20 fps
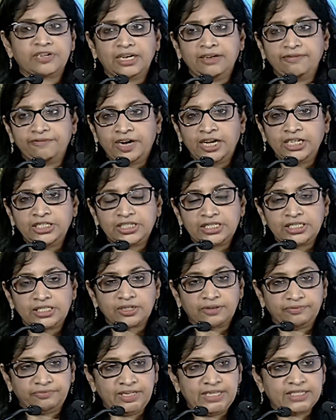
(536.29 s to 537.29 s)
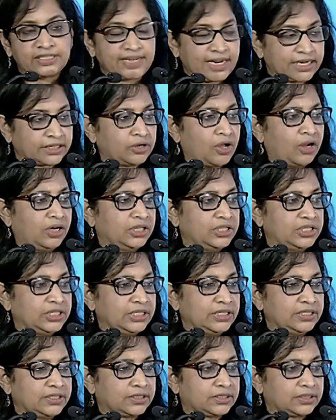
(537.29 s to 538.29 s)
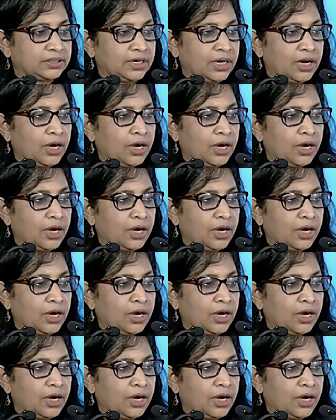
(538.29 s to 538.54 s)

convergence of these technologies,